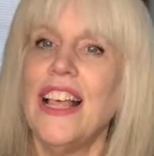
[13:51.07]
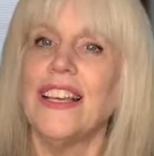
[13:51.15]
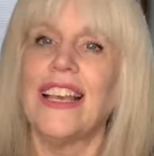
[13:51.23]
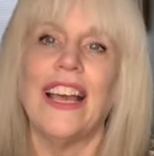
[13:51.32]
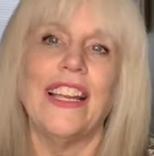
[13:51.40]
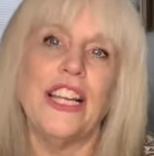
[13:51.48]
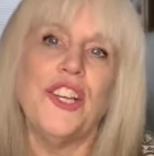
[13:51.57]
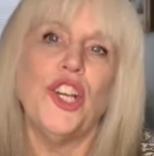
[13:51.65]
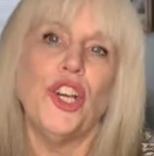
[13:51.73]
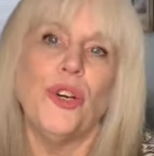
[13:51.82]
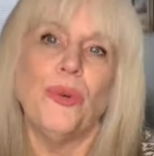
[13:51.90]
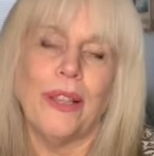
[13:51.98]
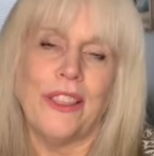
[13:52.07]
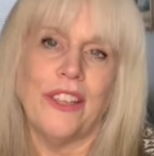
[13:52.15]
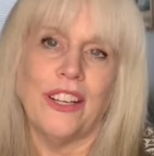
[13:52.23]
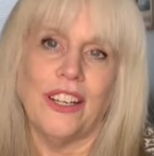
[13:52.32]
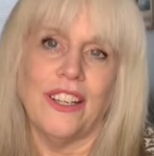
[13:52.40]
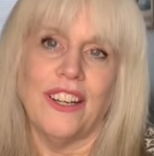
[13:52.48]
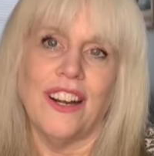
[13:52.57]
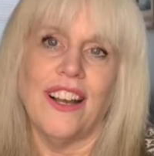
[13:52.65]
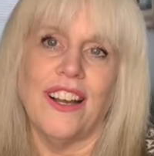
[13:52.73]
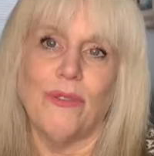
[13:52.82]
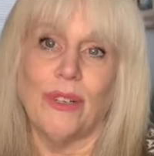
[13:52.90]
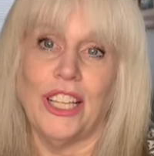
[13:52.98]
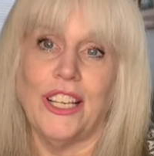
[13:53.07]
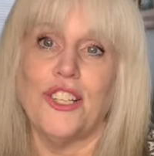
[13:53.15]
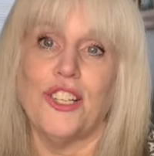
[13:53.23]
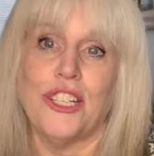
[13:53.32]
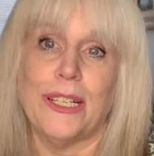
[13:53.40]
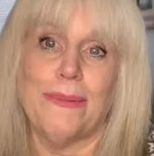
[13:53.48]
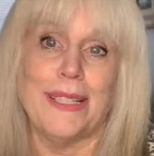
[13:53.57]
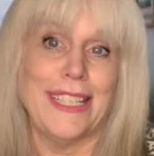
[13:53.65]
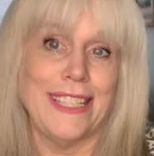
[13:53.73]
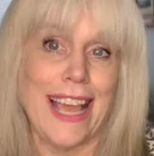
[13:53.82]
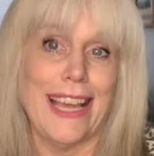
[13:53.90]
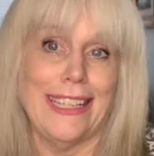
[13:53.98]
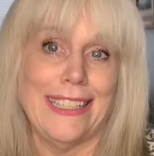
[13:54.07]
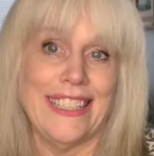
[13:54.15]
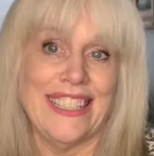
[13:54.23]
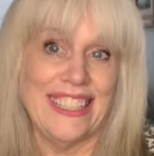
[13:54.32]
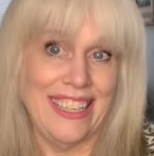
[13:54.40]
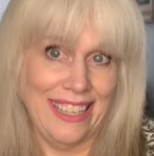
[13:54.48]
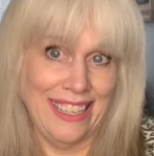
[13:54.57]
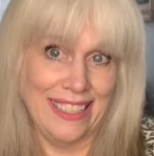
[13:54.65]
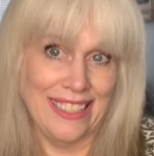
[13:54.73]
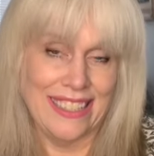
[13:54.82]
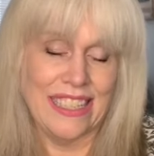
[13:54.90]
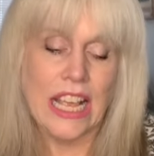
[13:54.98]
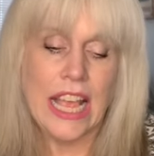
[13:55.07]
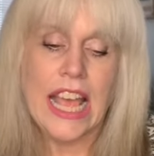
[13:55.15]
kind of know what their relationship status is.